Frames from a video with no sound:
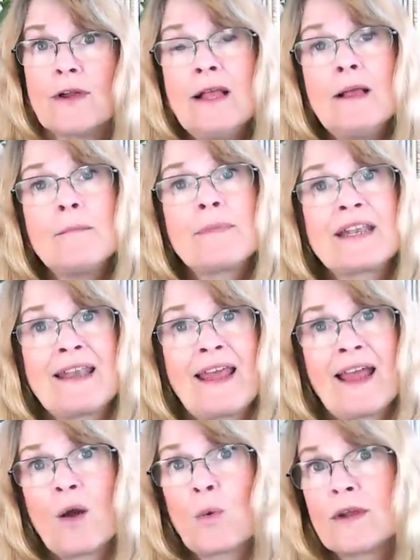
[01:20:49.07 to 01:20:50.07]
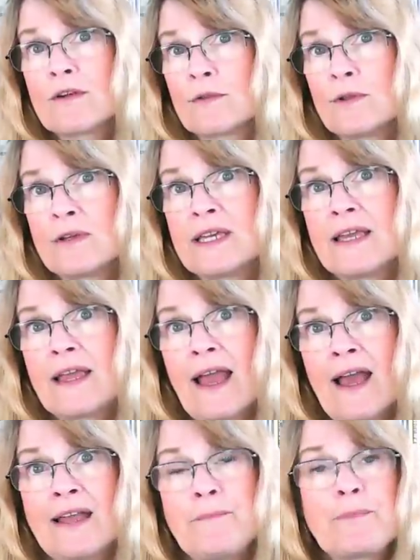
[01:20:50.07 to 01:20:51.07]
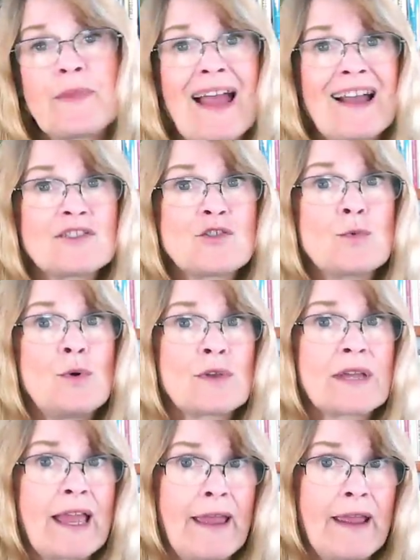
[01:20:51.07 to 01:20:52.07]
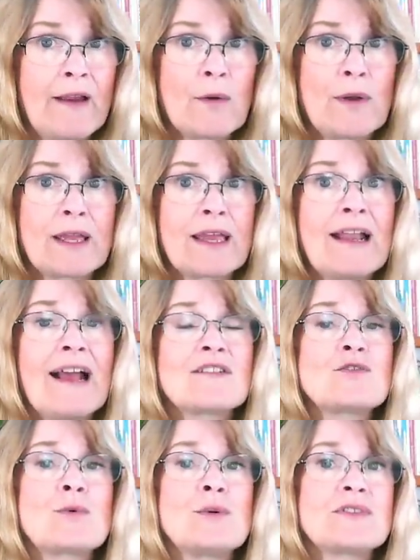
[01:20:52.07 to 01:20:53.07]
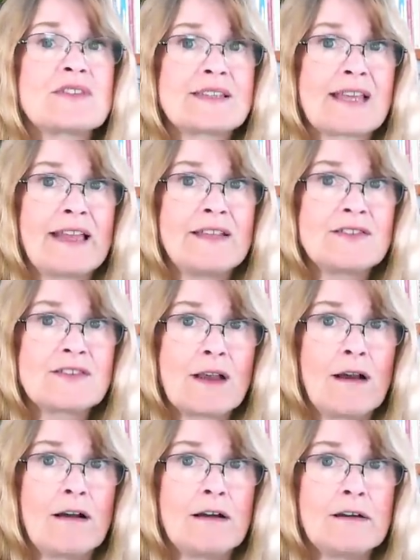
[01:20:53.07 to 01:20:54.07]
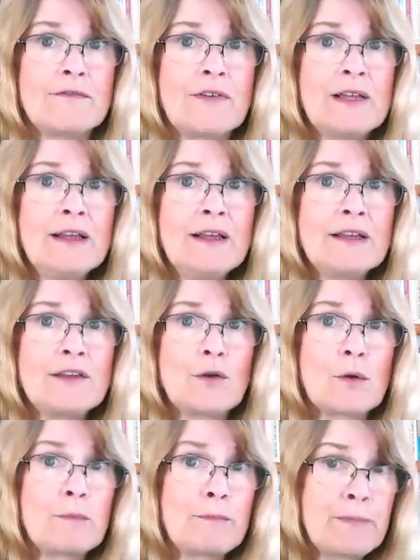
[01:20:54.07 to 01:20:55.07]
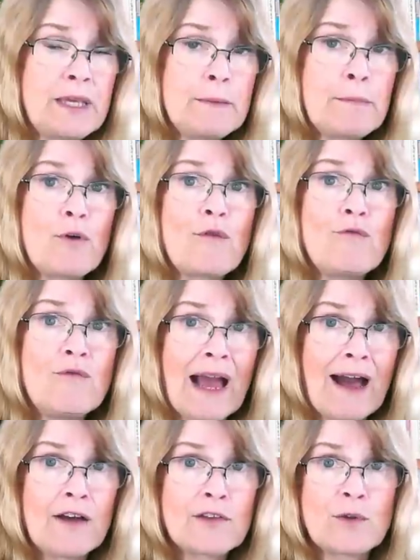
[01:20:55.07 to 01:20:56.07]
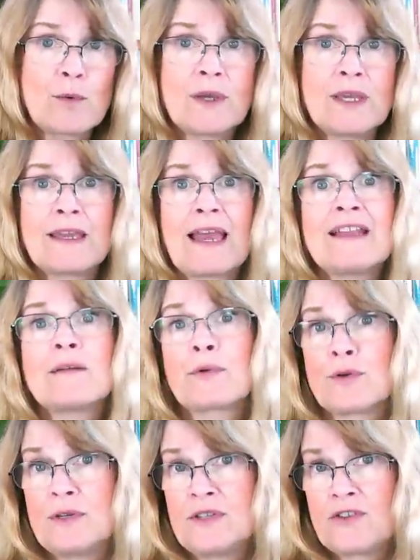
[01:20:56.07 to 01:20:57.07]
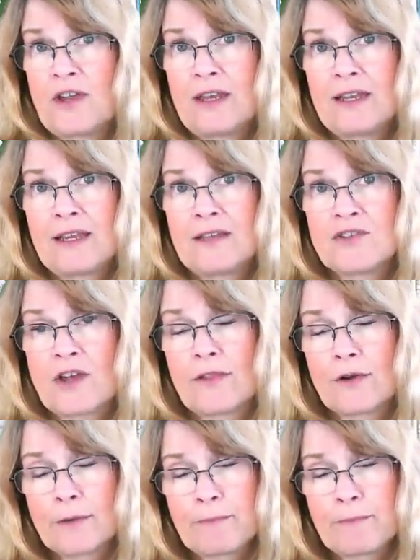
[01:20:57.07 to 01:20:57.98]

But now we're looking at actual caring, an actual sense of you know, people valuing and appreciating each other.